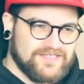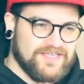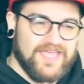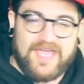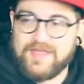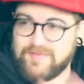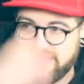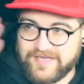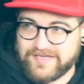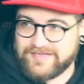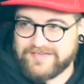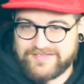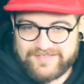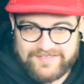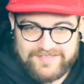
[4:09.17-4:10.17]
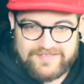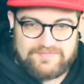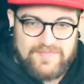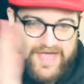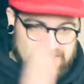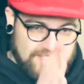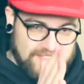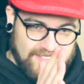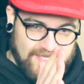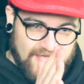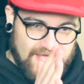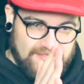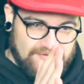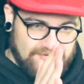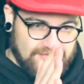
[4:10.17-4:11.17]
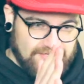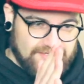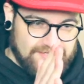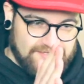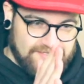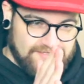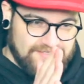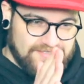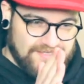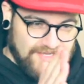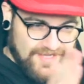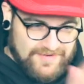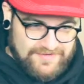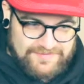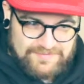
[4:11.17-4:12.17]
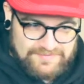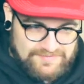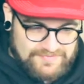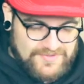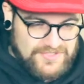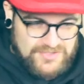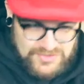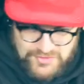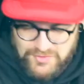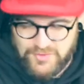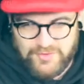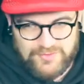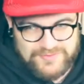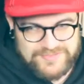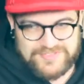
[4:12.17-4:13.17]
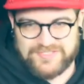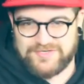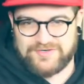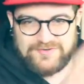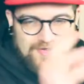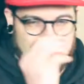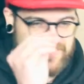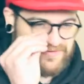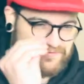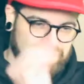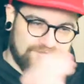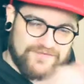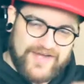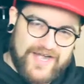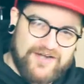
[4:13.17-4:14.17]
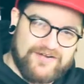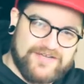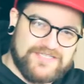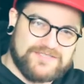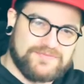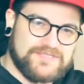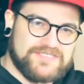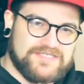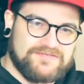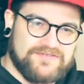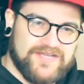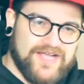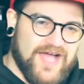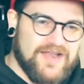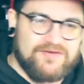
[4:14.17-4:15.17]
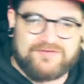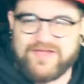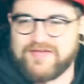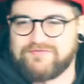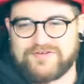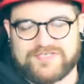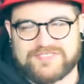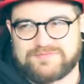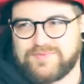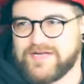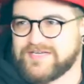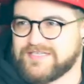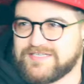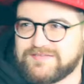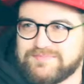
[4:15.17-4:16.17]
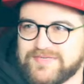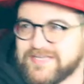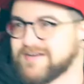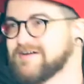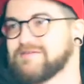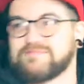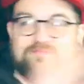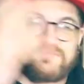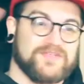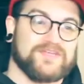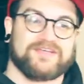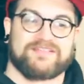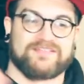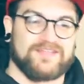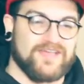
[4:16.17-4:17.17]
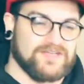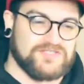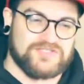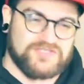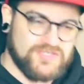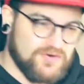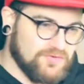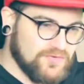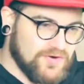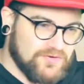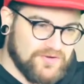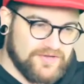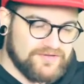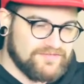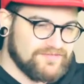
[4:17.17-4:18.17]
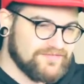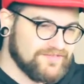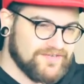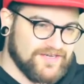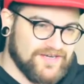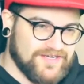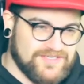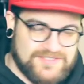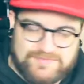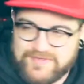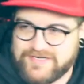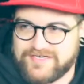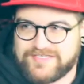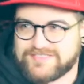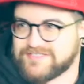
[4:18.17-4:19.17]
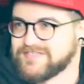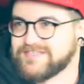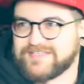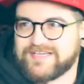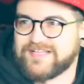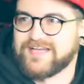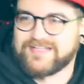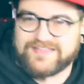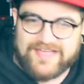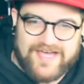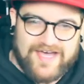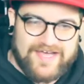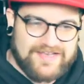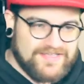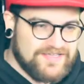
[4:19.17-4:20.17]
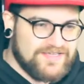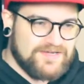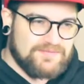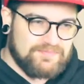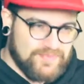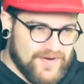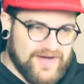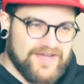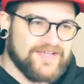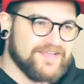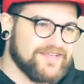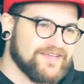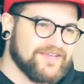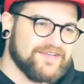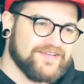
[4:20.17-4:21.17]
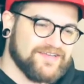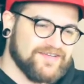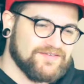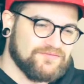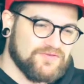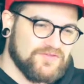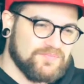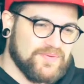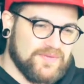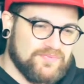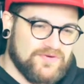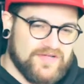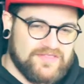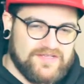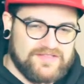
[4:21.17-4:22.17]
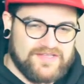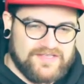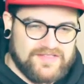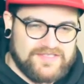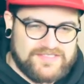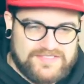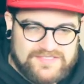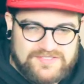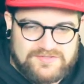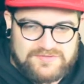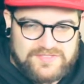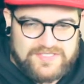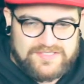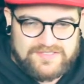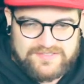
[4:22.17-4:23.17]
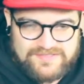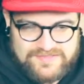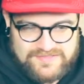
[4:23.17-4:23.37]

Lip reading: gaming, Magic the Gathering, and control. So it's very specific. I don't ever expect it to become the next Joe Rogan experience or anything like that. But for the people I think that listen to it,